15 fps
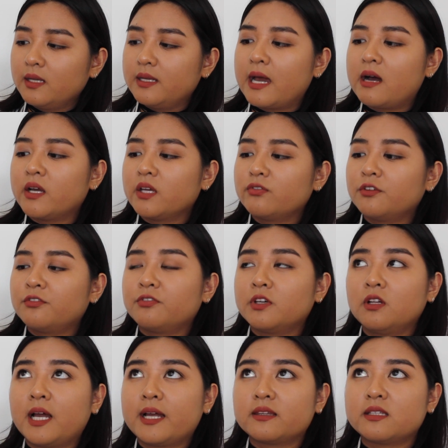Now, if you
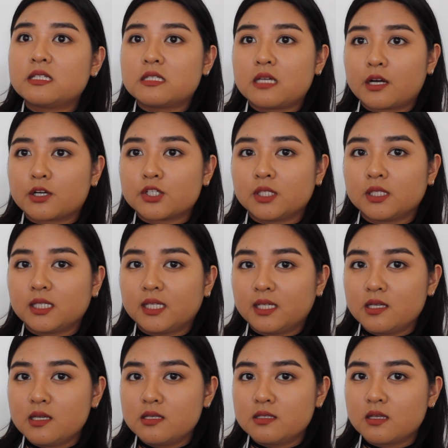feel like the suction
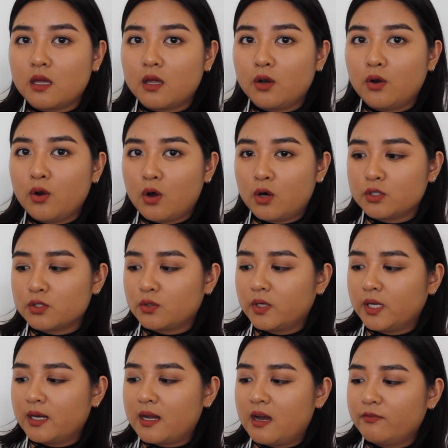is not
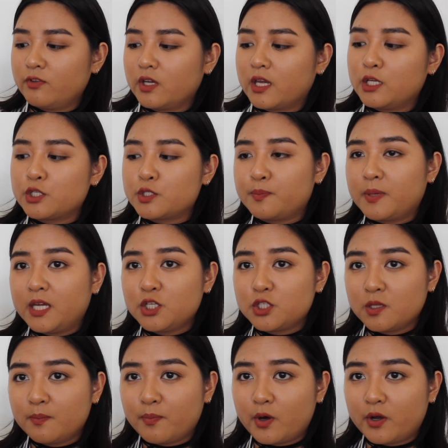good enough, you can just
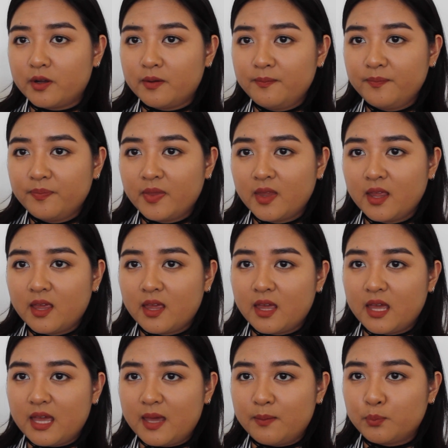pinch the bottom
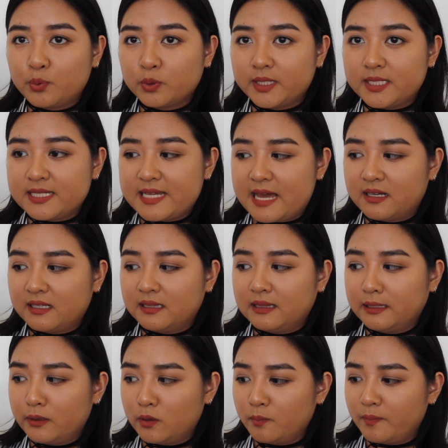and pull it down a
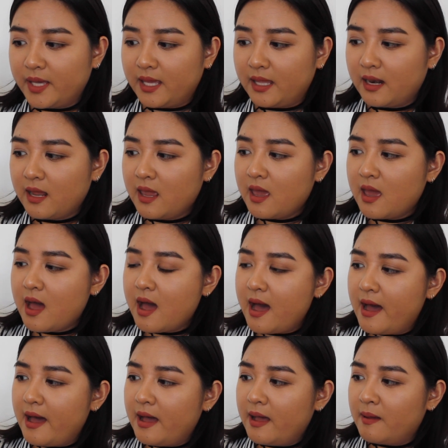little bit.
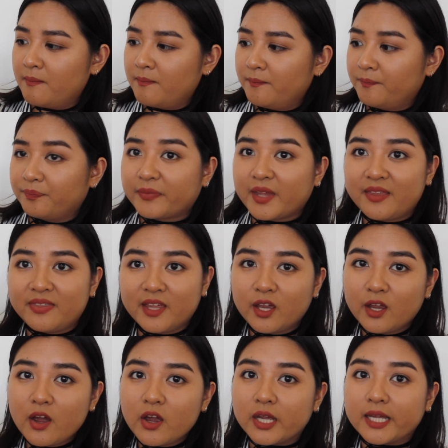And there
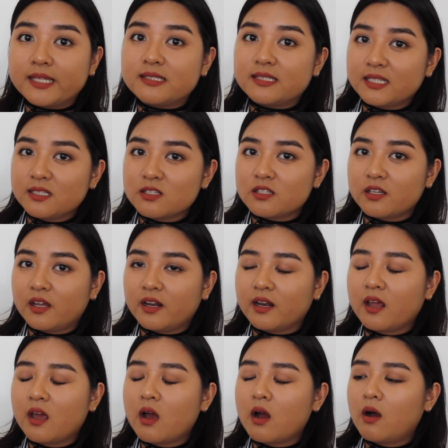you go, it's inserted.
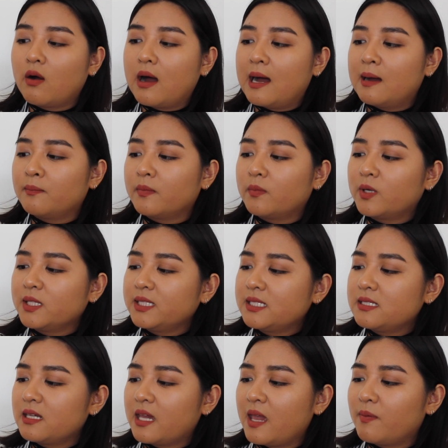One
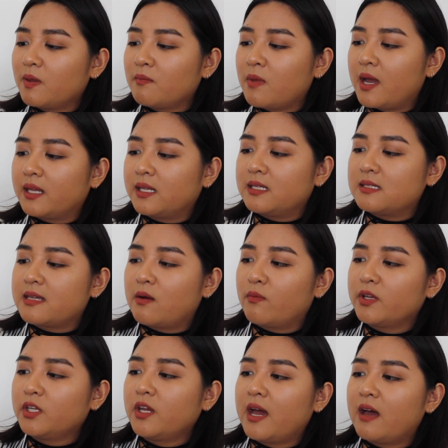thing to keep in mind is that
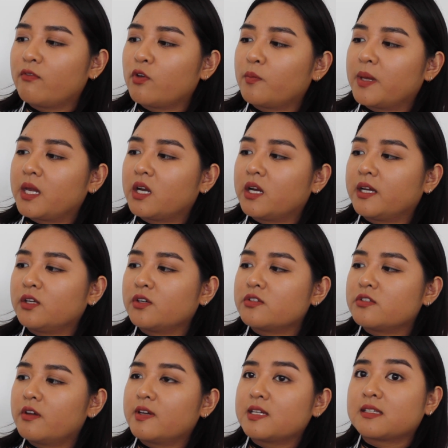when you have your period, your
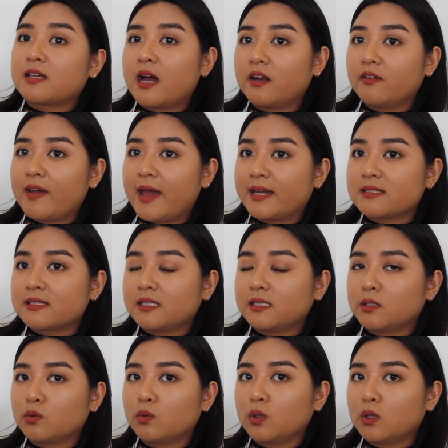cervix kind of hangs a
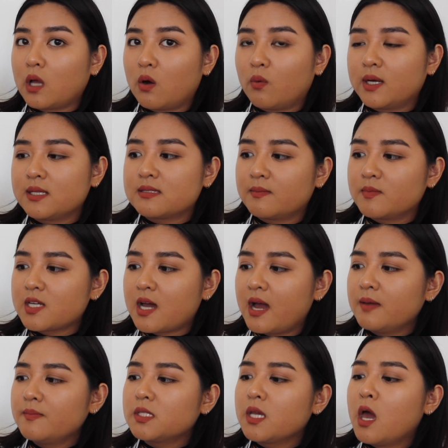little lower
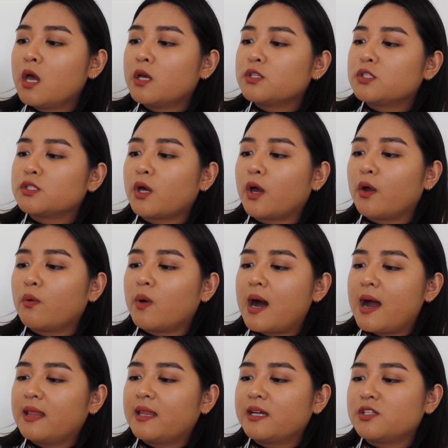sometimes. So what
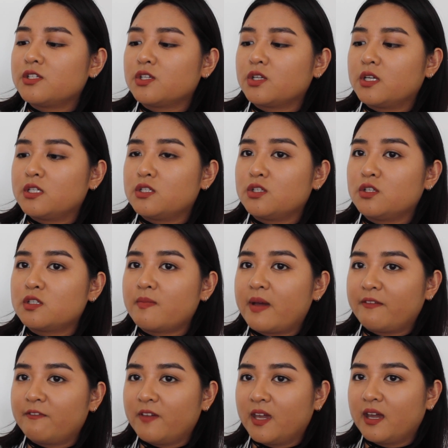I like to do is use
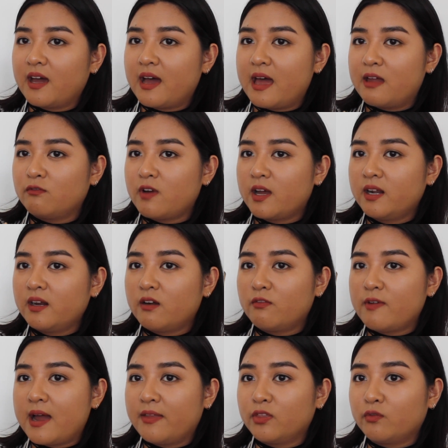my finger and run it
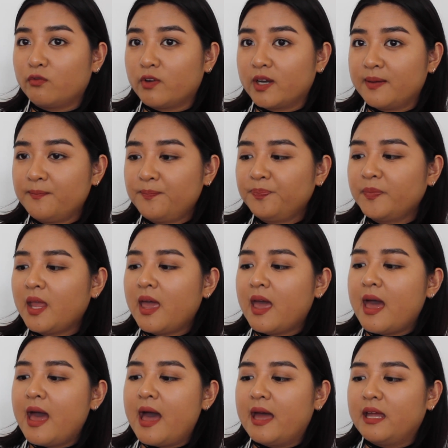around the rim.
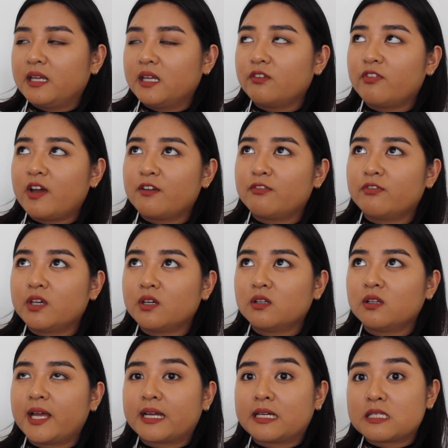And if I
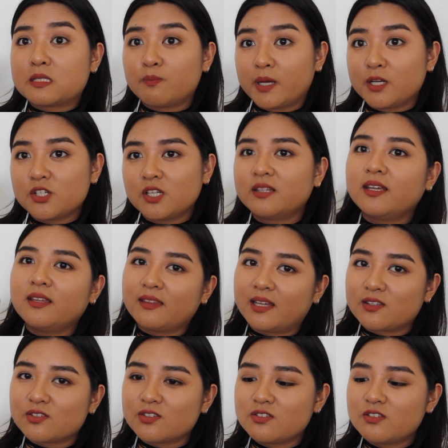feel like a spongy thing,
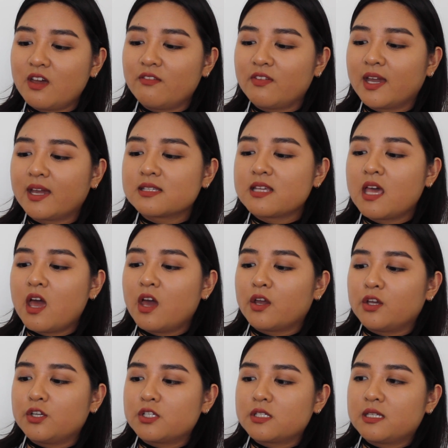that's your cervix,
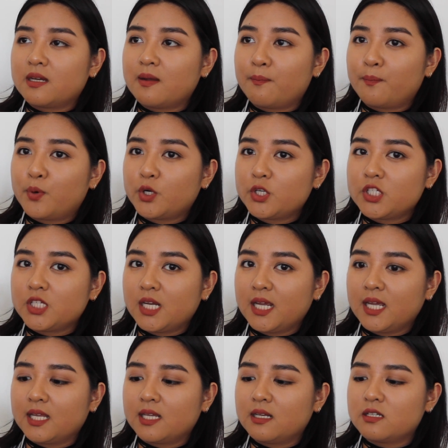you just need to push it
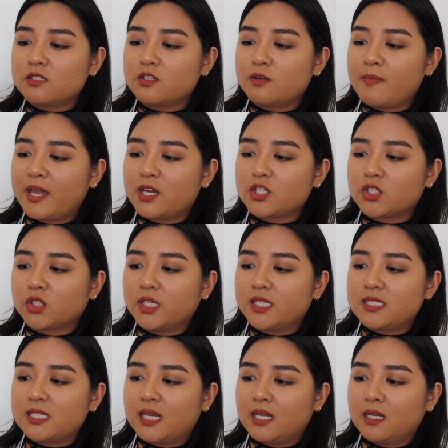in to make sure
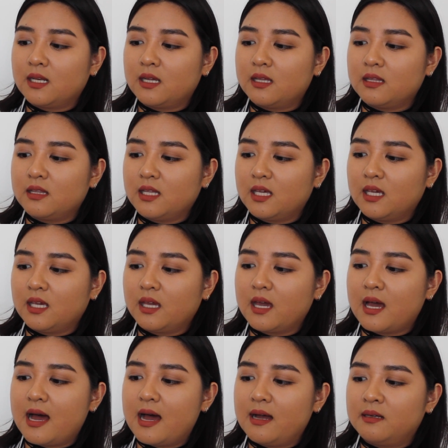it's in
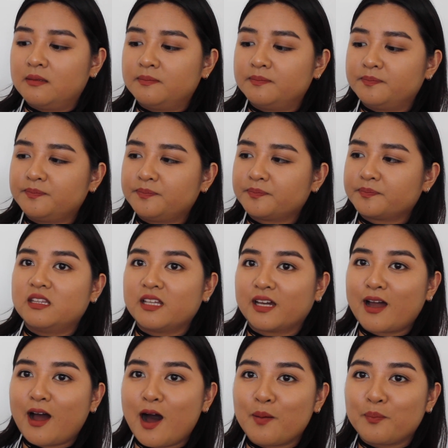the
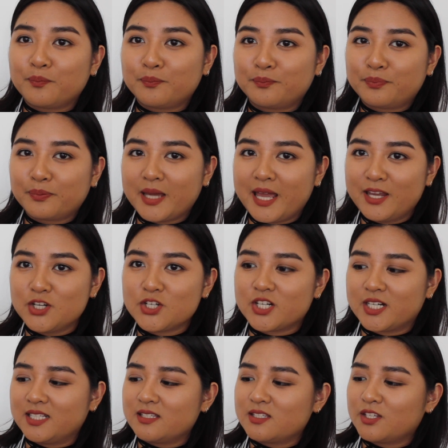cup
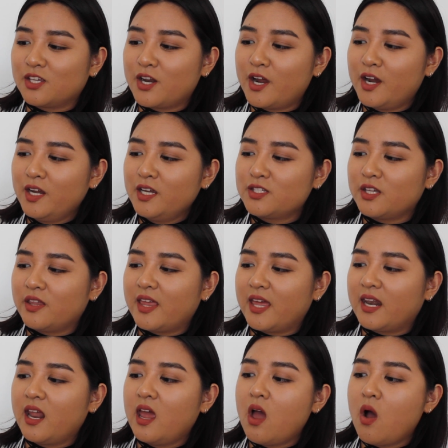entrance, you know, so
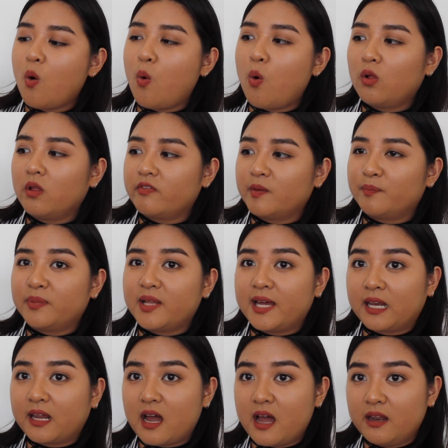then all of the
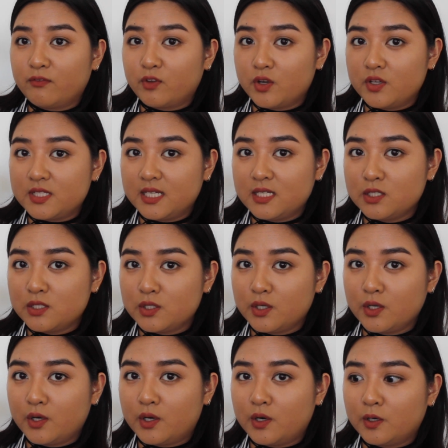blood kind of goes
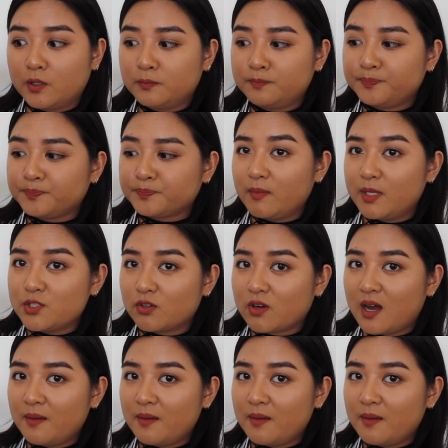into your menstrual